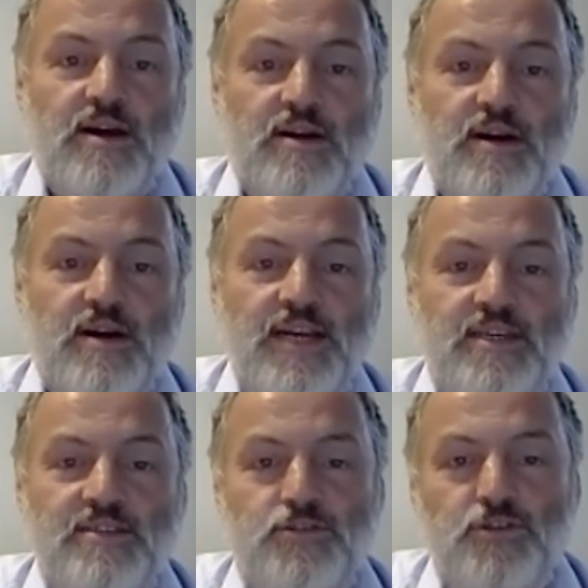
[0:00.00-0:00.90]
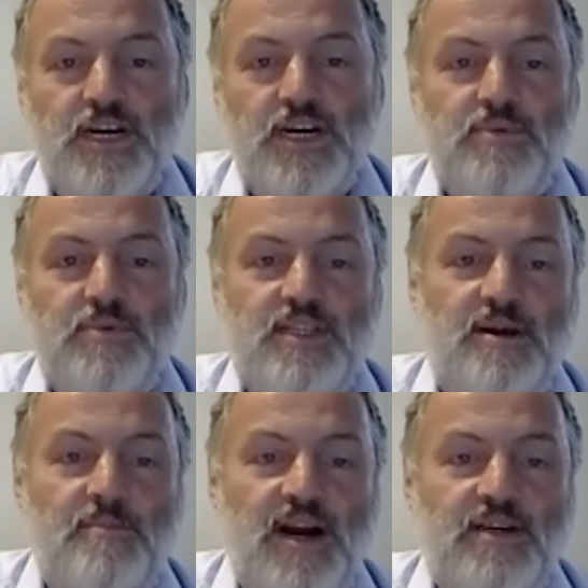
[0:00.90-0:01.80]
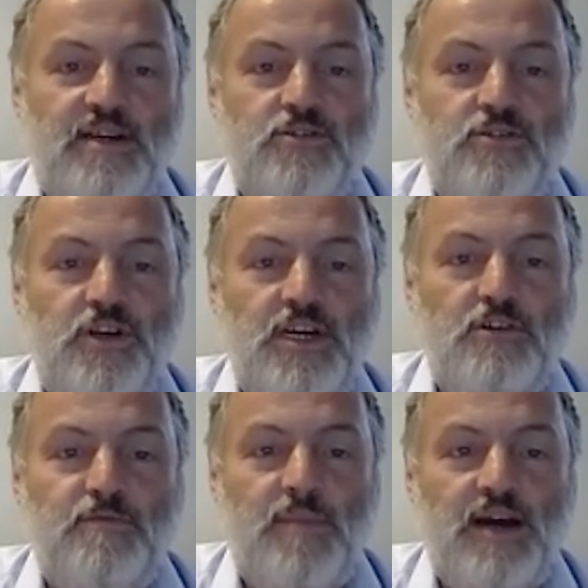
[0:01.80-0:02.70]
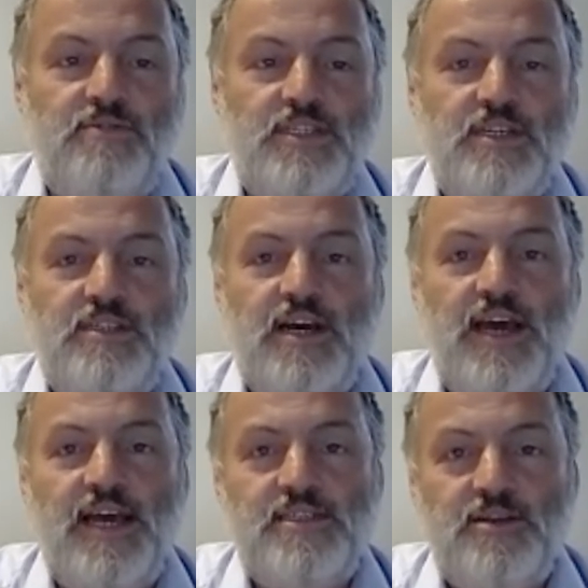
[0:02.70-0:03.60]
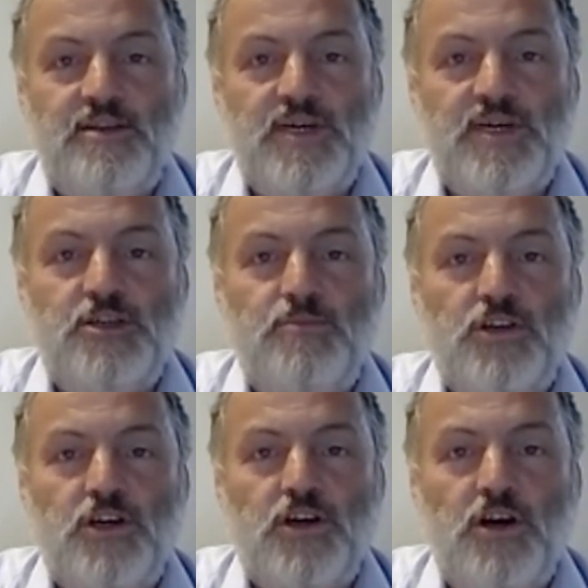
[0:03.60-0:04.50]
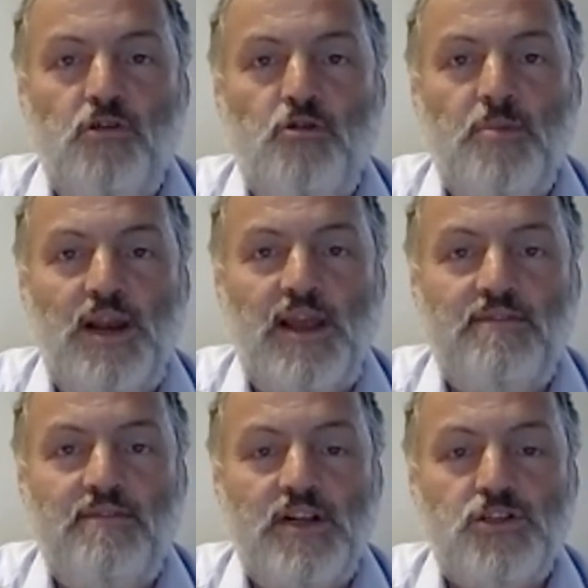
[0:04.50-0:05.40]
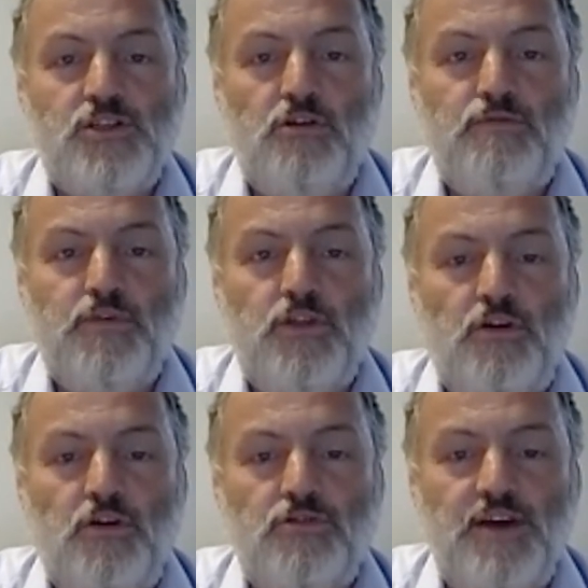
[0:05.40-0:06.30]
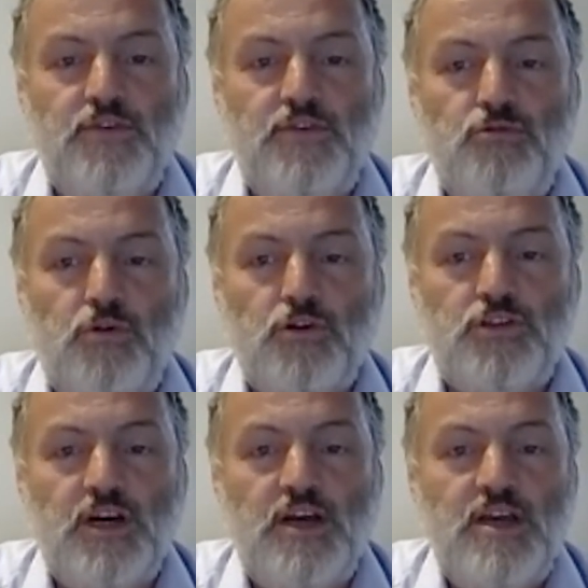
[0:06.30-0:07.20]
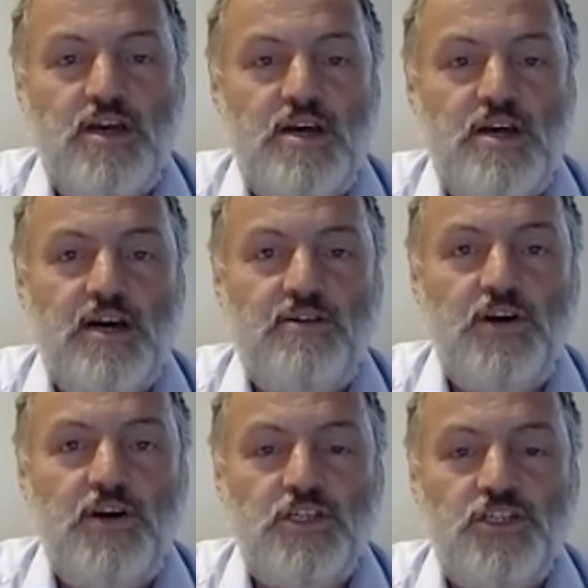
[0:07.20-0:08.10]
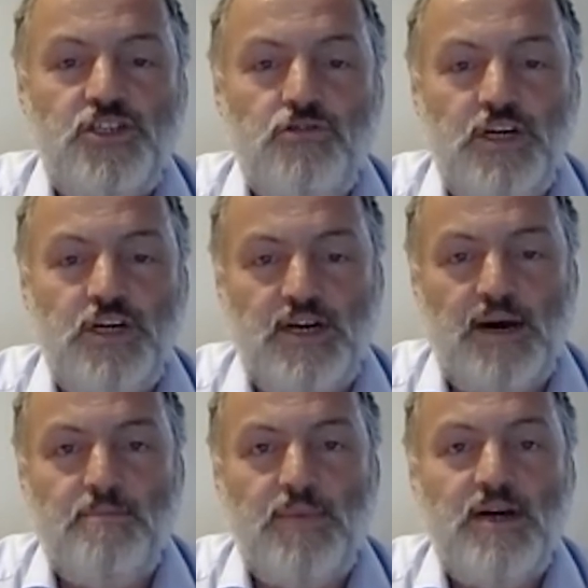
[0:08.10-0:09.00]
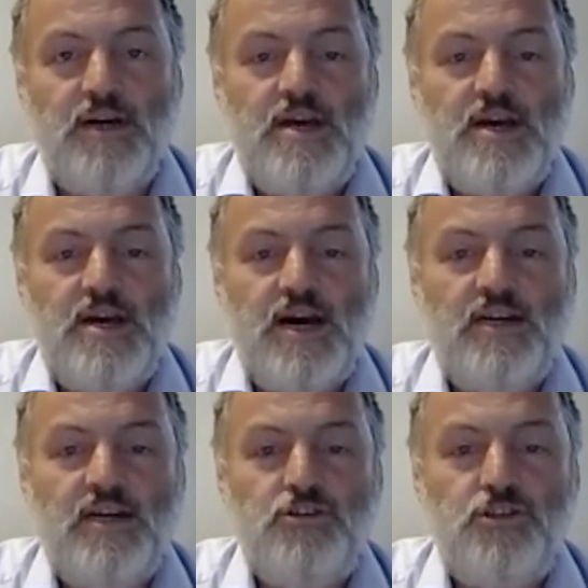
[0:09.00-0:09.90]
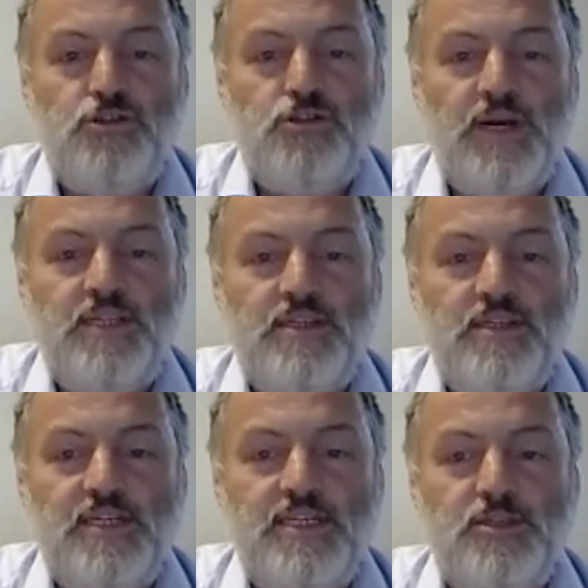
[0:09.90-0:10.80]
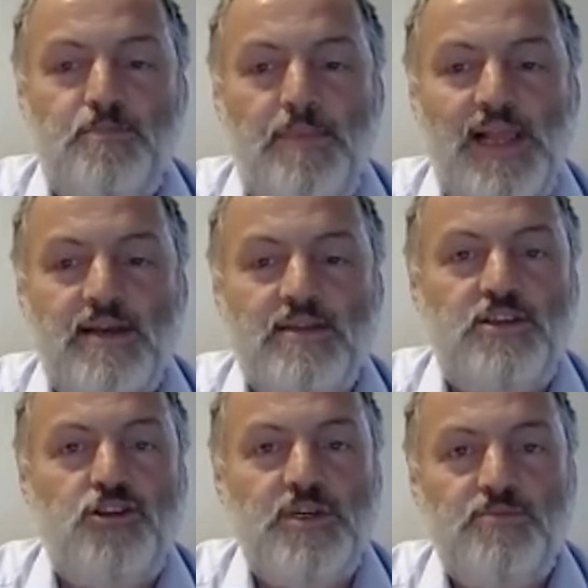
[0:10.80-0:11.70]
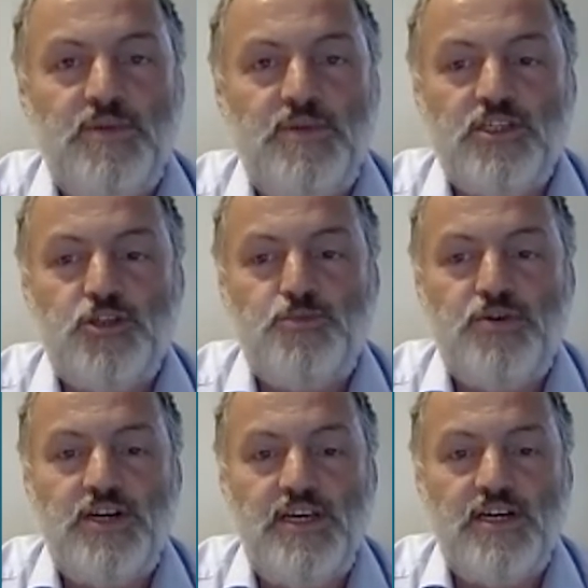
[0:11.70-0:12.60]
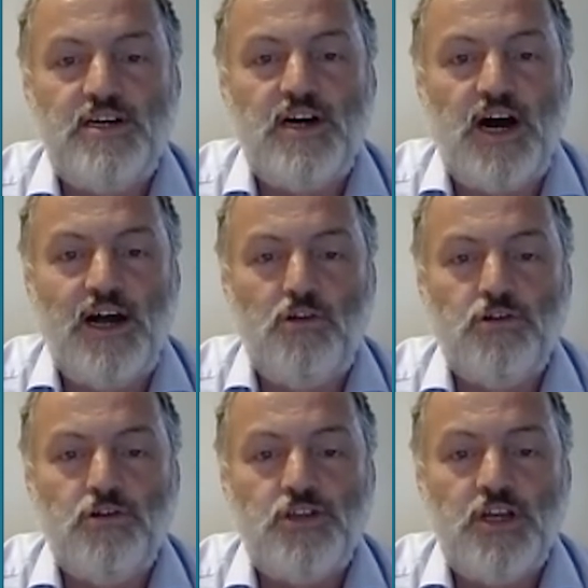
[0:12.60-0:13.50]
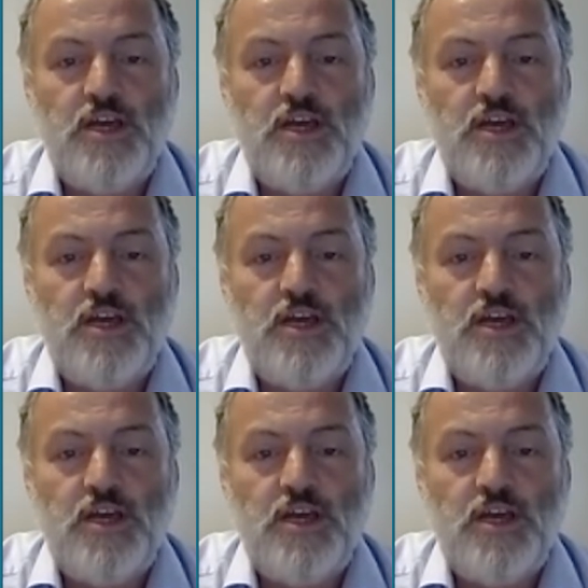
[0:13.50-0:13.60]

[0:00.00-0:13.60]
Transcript: I did, together with an American colleague of mine, we did estimates about the global levels of non-revenue water. And we got a shocking number. 126 billion cubic meters per year are lost.